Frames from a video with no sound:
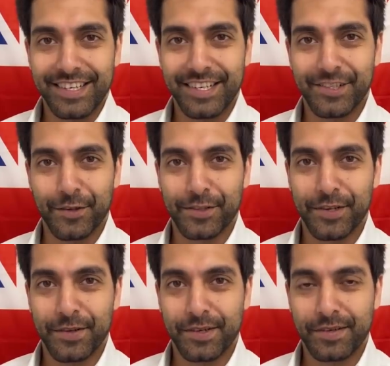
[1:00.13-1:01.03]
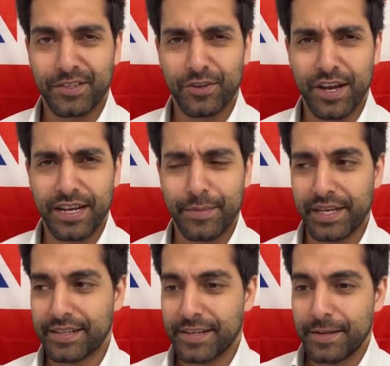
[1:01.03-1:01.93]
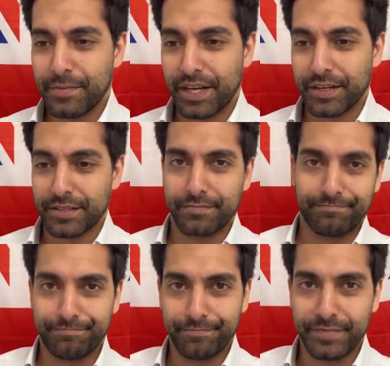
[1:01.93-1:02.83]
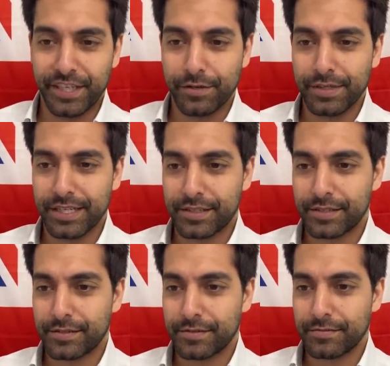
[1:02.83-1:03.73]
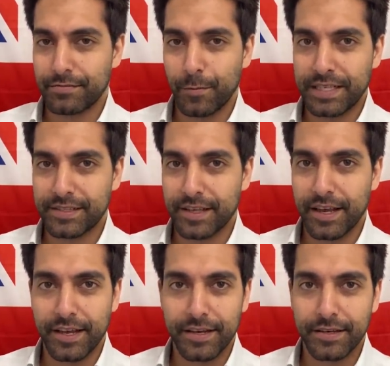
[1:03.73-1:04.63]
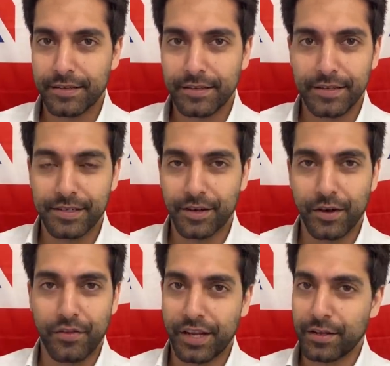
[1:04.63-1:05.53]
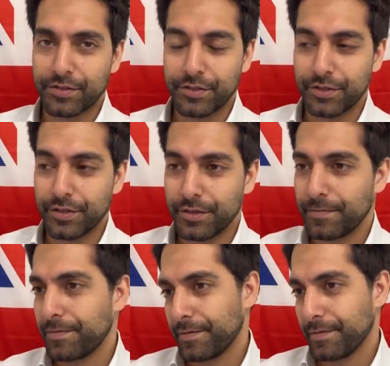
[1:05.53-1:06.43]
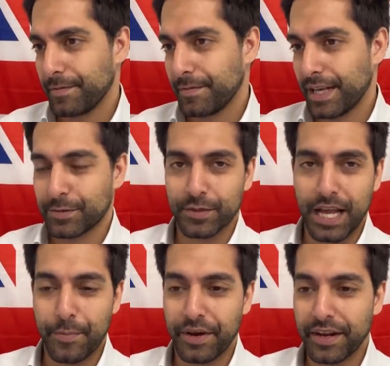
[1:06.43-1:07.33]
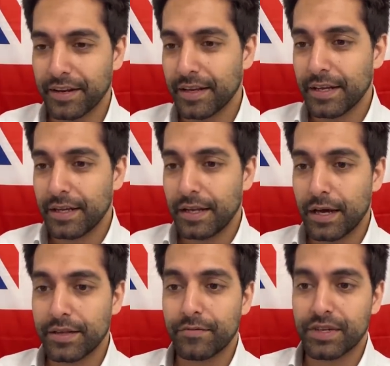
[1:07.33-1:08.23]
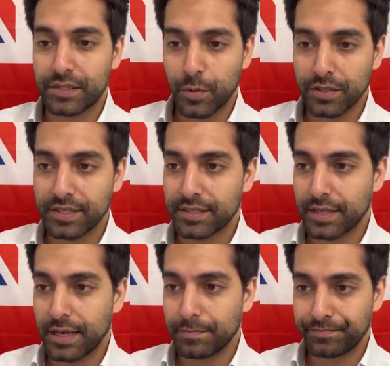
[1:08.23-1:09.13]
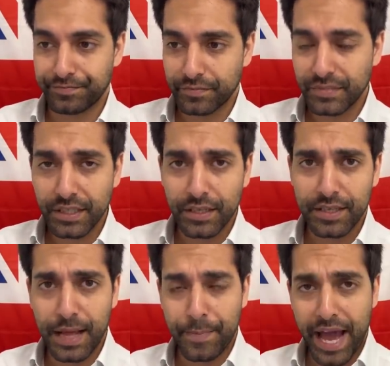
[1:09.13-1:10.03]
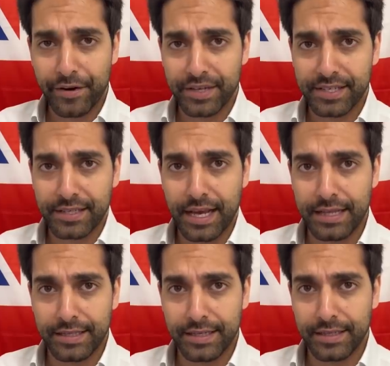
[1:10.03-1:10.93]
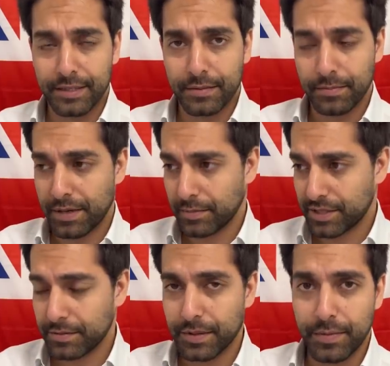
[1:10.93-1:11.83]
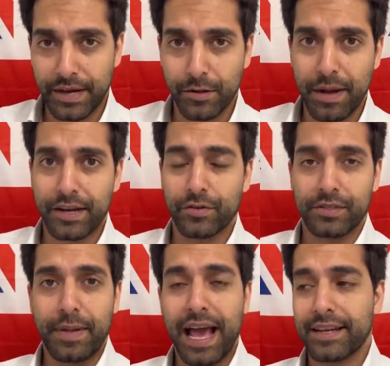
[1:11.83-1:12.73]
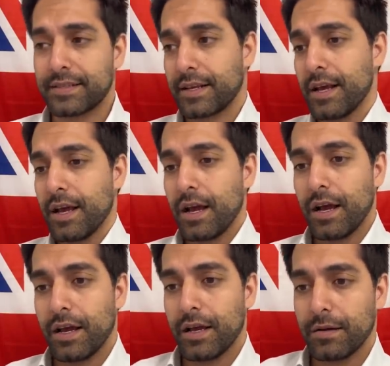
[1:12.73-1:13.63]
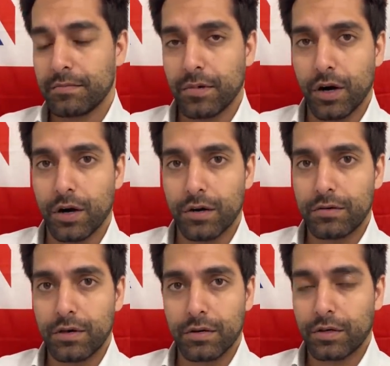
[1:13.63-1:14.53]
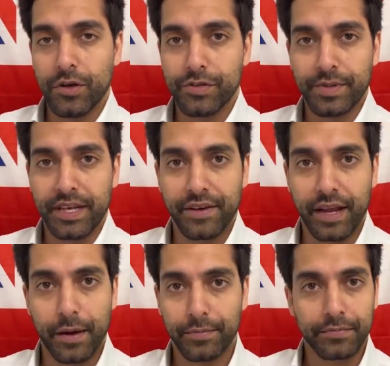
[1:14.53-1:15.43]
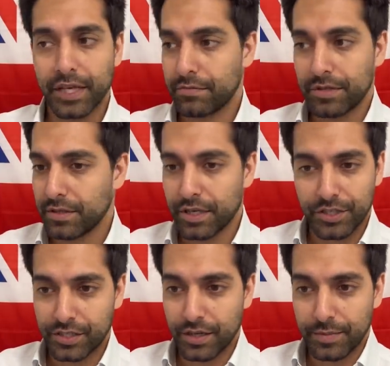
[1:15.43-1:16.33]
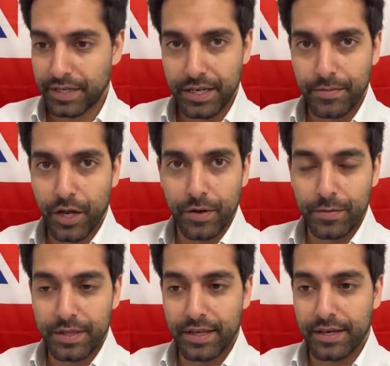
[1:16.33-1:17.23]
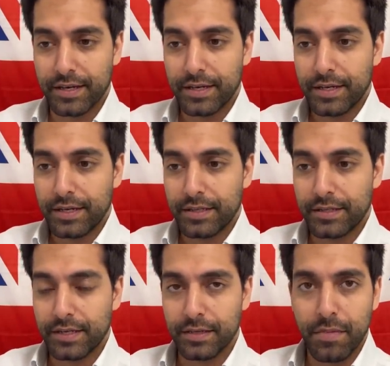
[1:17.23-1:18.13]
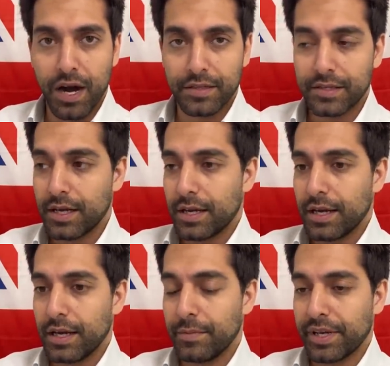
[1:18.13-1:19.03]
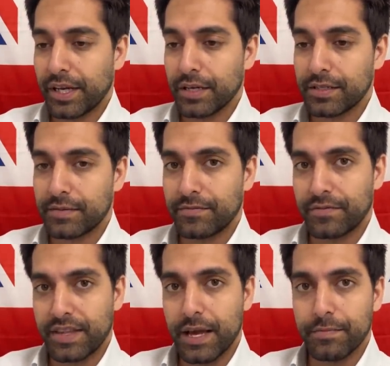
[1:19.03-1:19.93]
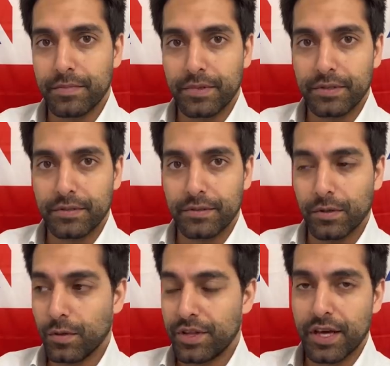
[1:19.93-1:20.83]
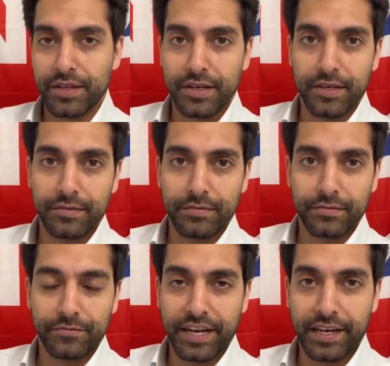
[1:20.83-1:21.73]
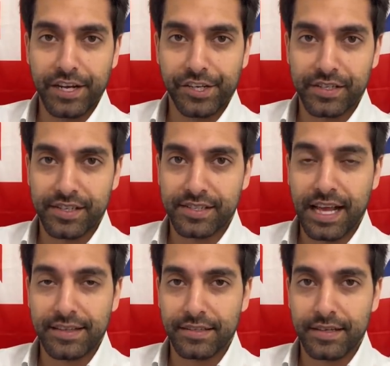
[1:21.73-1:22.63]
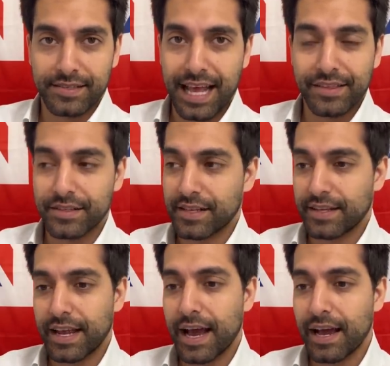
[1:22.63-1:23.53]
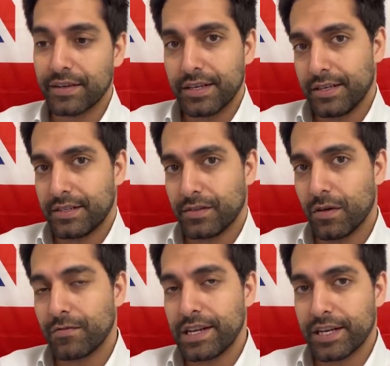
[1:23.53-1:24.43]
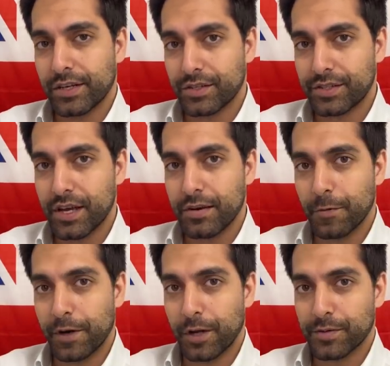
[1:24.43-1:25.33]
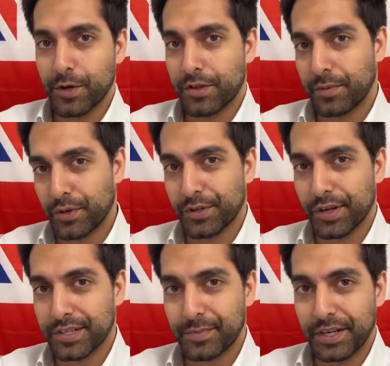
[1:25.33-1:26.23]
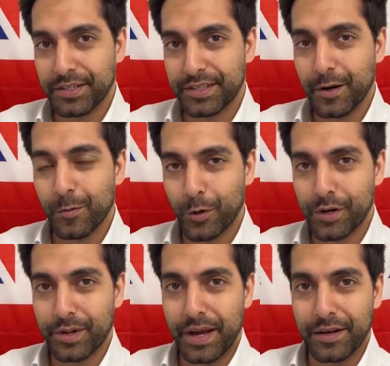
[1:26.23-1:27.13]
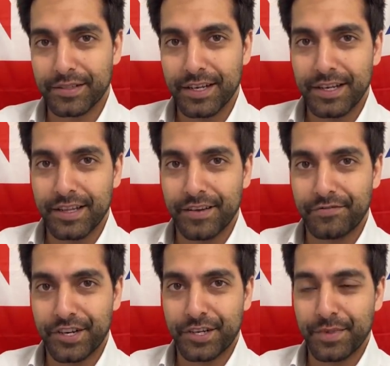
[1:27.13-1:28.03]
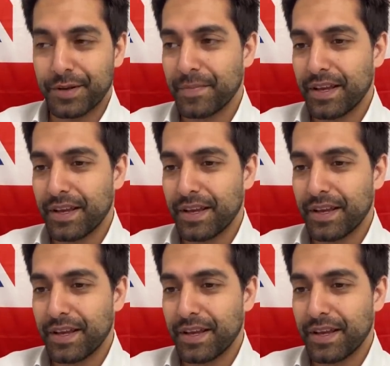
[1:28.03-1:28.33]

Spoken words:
is also crying a bit because, you know, it's Wednesday, he's got nothing else to do, that's what's happening. Now, the response is that Paris and obviously Emmanuel Macron's palace are not going to be giving up. They're just going to keep going with their demand, because for them, all the other regulations and standards that they have, it's not really a concern when it comes to other products, because they are worried about their fishermen.